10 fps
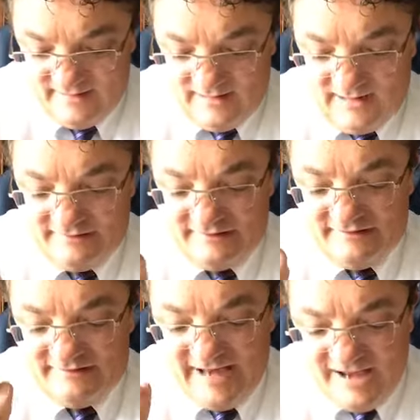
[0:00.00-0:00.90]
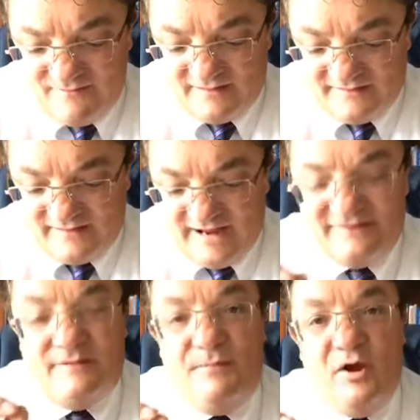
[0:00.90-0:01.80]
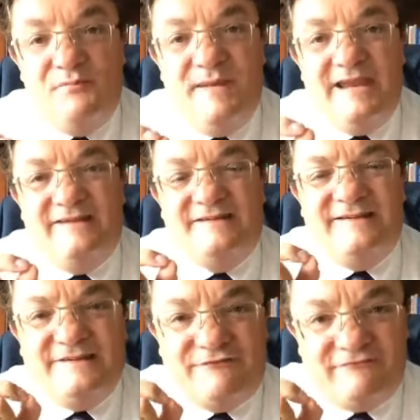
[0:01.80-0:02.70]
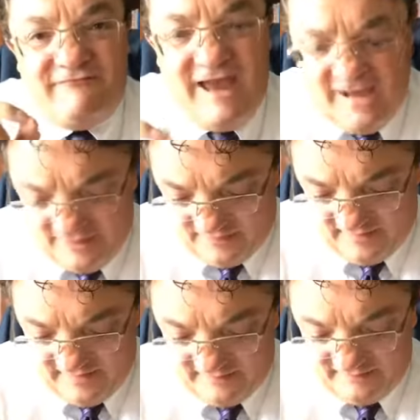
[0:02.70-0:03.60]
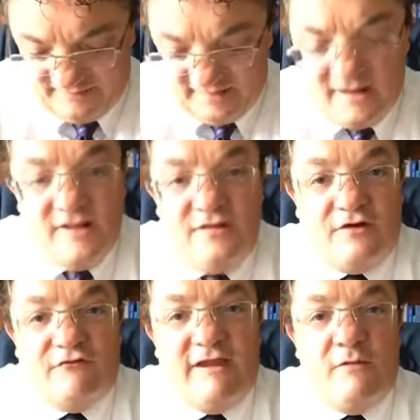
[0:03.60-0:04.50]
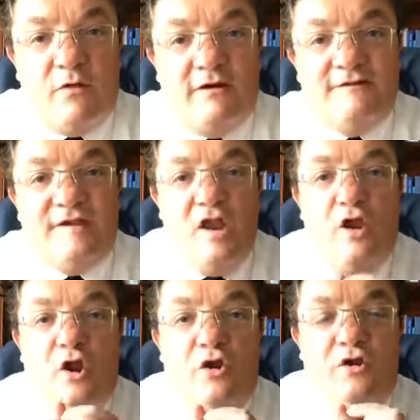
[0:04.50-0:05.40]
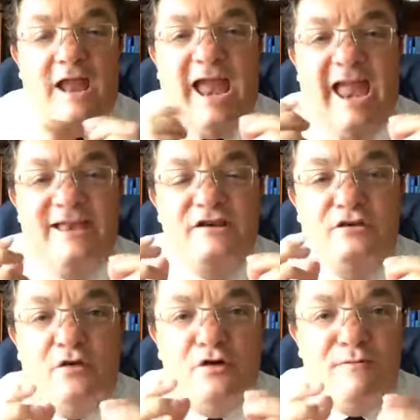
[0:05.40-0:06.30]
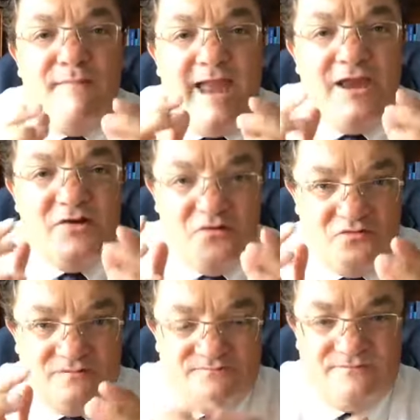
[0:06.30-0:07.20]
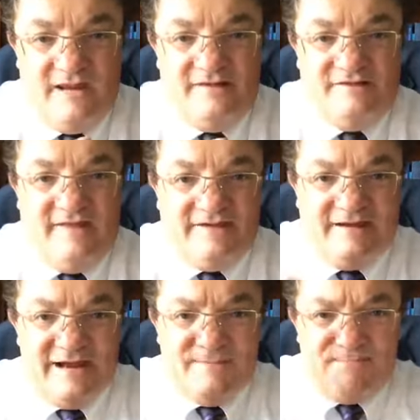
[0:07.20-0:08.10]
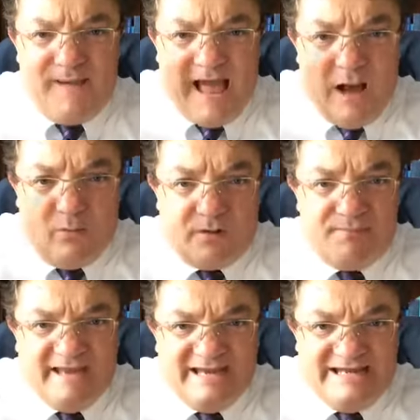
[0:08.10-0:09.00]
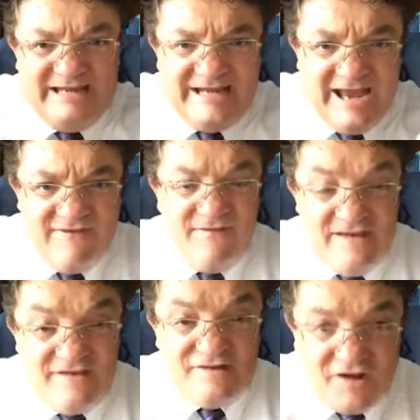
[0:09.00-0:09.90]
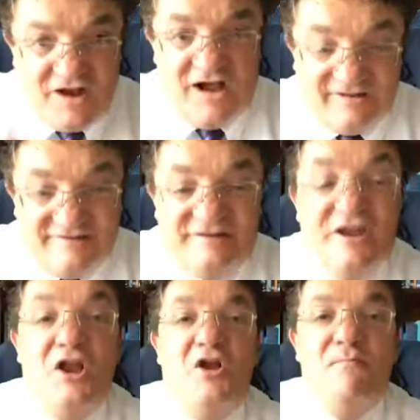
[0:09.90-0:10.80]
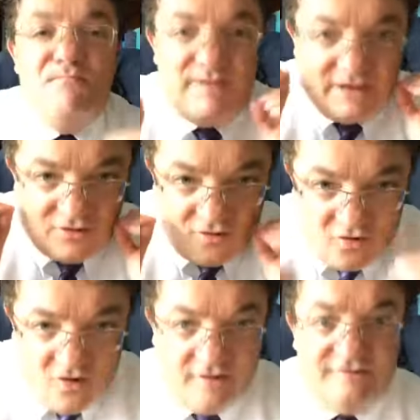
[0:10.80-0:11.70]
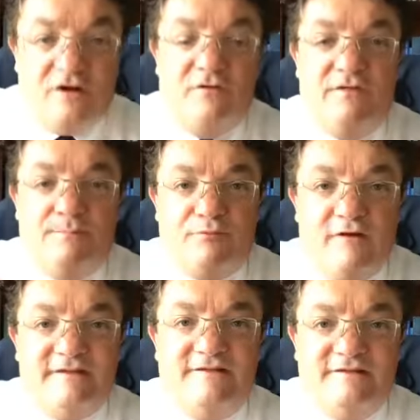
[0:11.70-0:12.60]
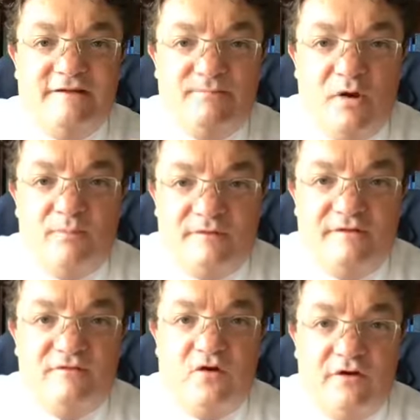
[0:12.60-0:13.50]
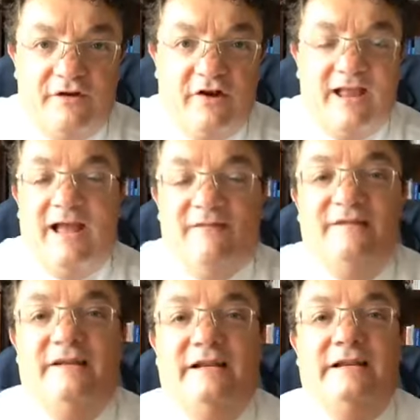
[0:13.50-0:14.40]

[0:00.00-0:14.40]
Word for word: And contentment is about being strengthened. The Greek word is un dunameo. It's this power being given to us because of the presence and purpose of God in our lives.